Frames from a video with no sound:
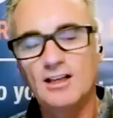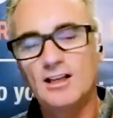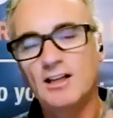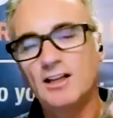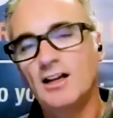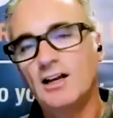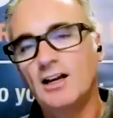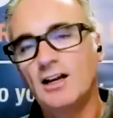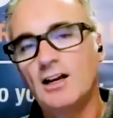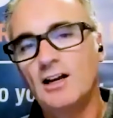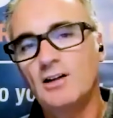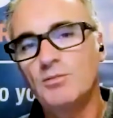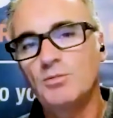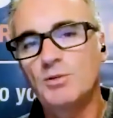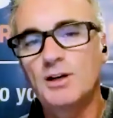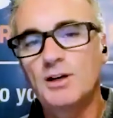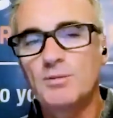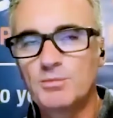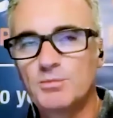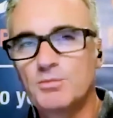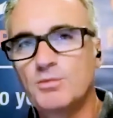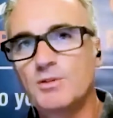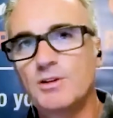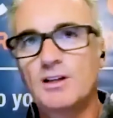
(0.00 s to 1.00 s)
uh, what
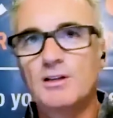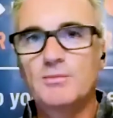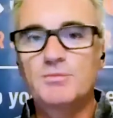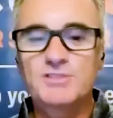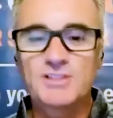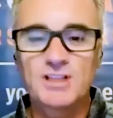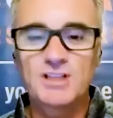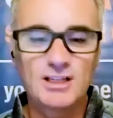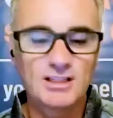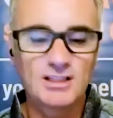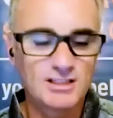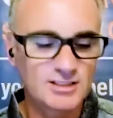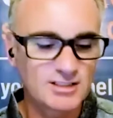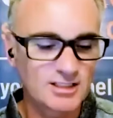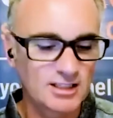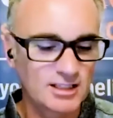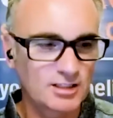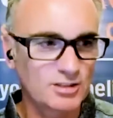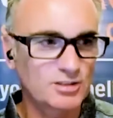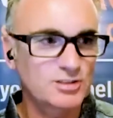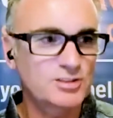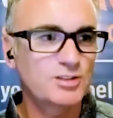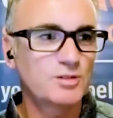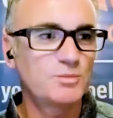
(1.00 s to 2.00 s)
I'm I'm saying is, like,
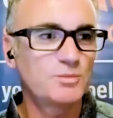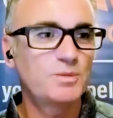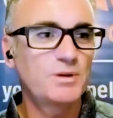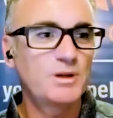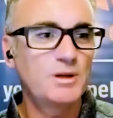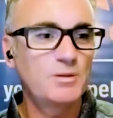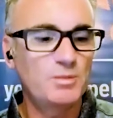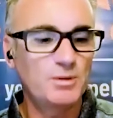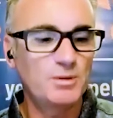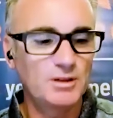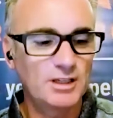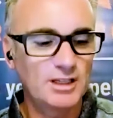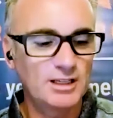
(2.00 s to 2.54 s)
are some people,